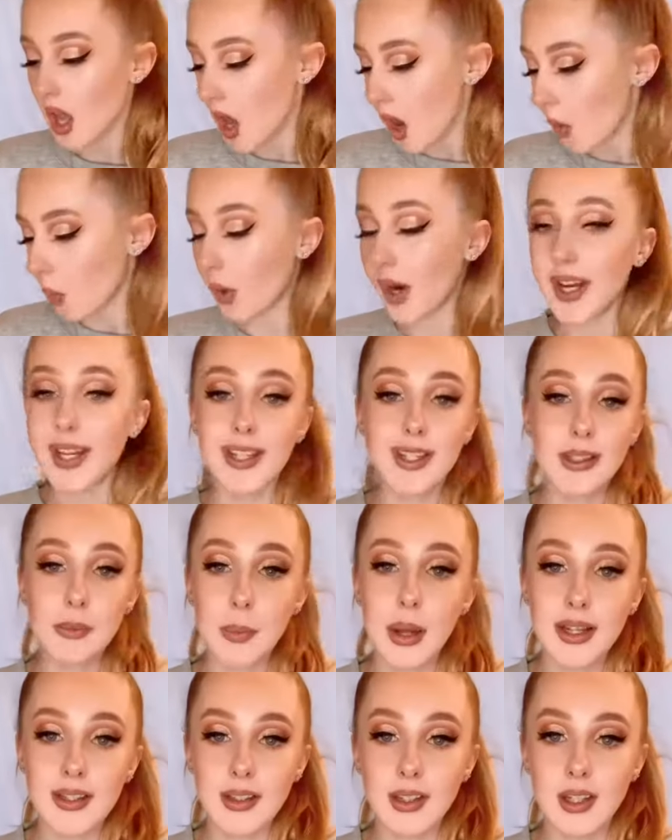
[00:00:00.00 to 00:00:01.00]
what I
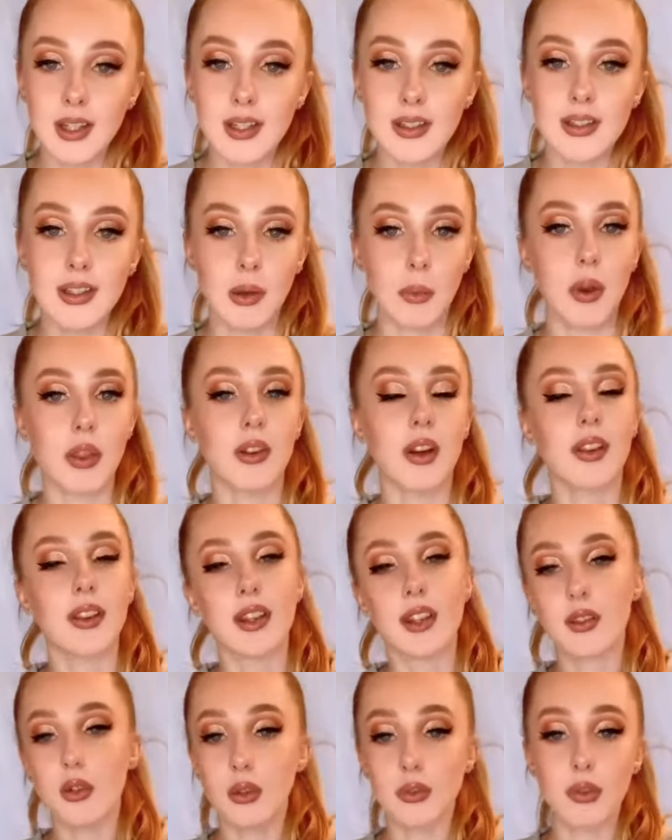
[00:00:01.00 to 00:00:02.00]
expected, see whether I think
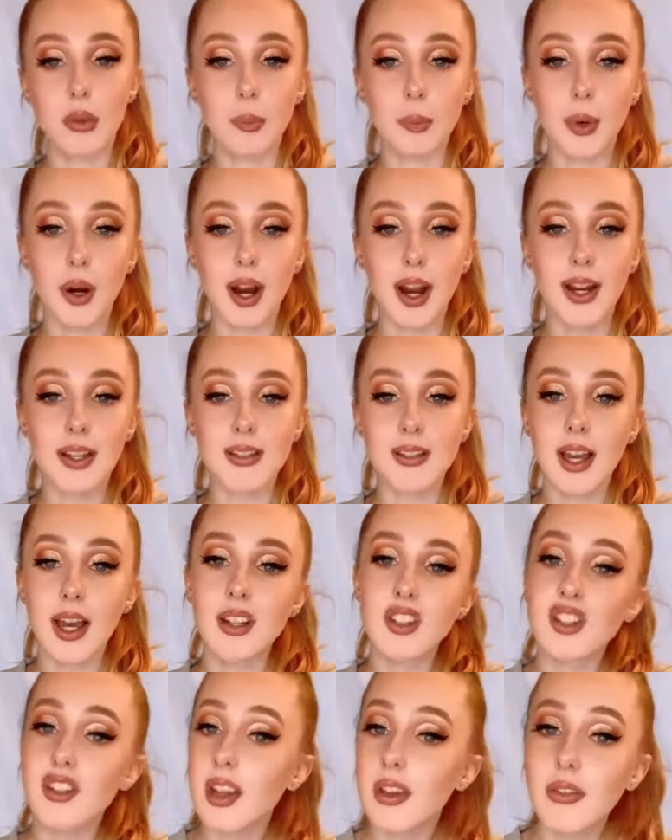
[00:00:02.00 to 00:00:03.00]
it's good for the price, and
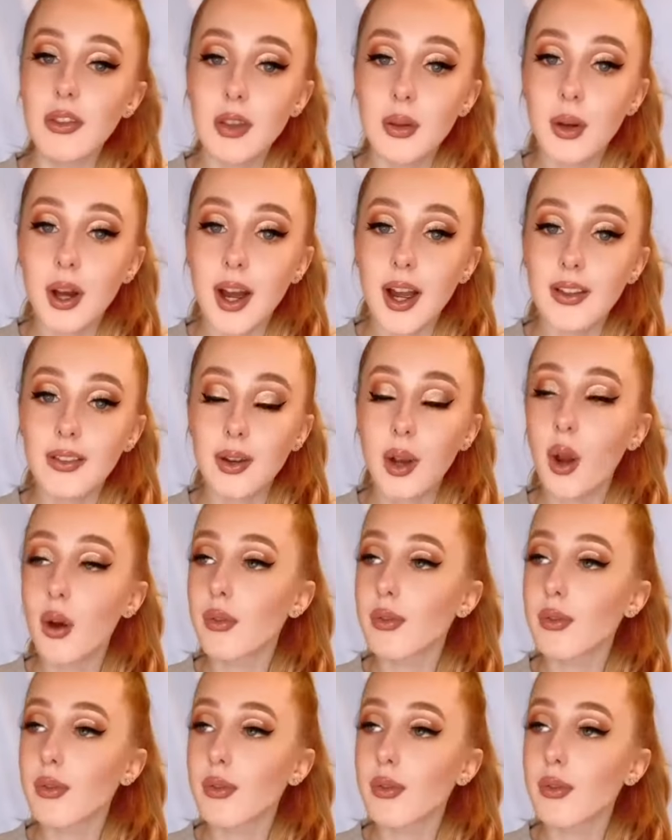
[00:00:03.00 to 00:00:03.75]
just give you guys an overall